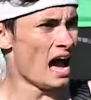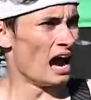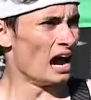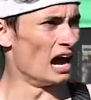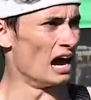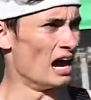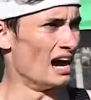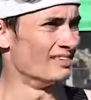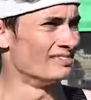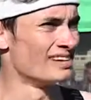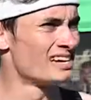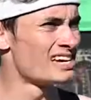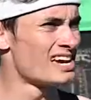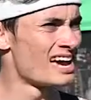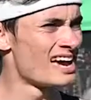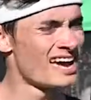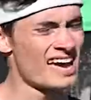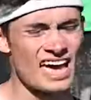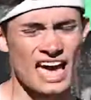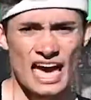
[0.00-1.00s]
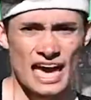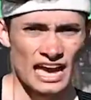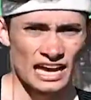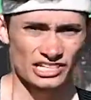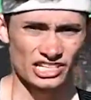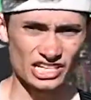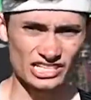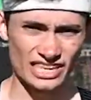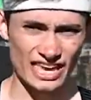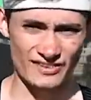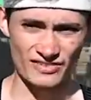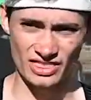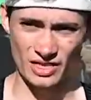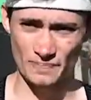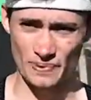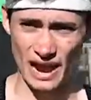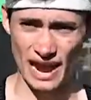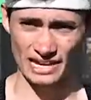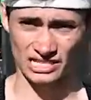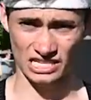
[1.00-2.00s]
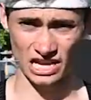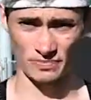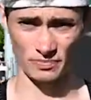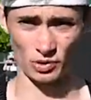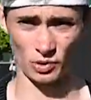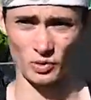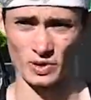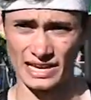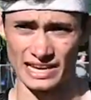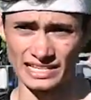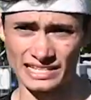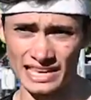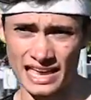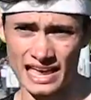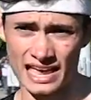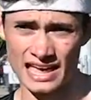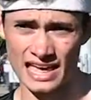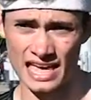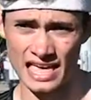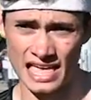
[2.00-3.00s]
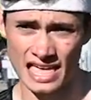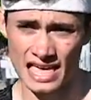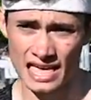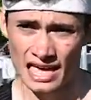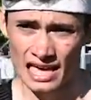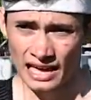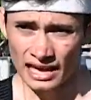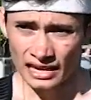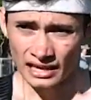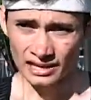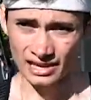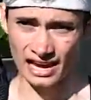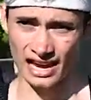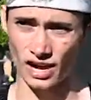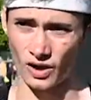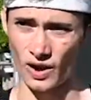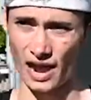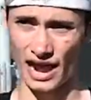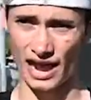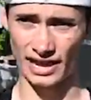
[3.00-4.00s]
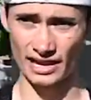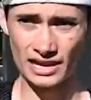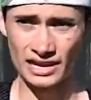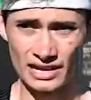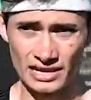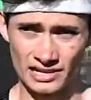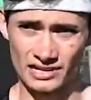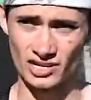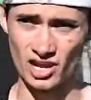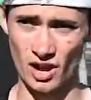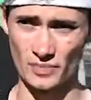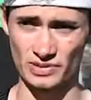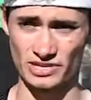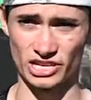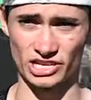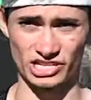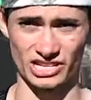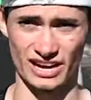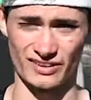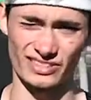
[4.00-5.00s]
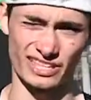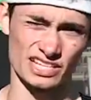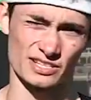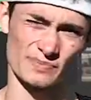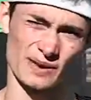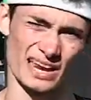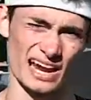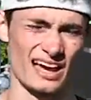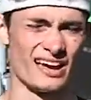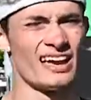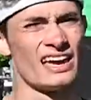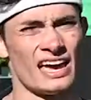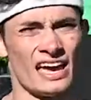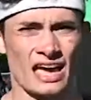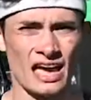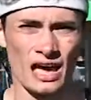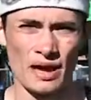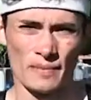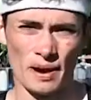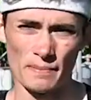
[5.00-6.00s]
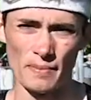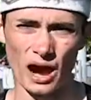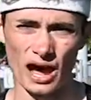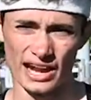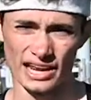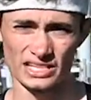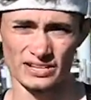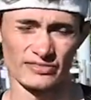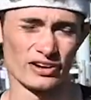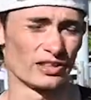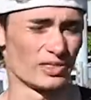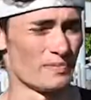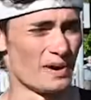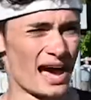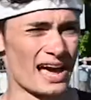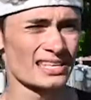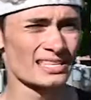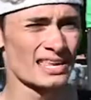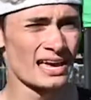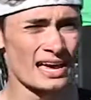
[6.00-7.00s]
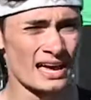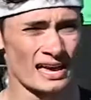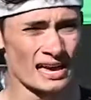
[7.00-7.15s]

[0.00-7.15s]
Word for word: Um, just given the past couple weeks, how high competition everything's been, I, my body hasn't felt the best.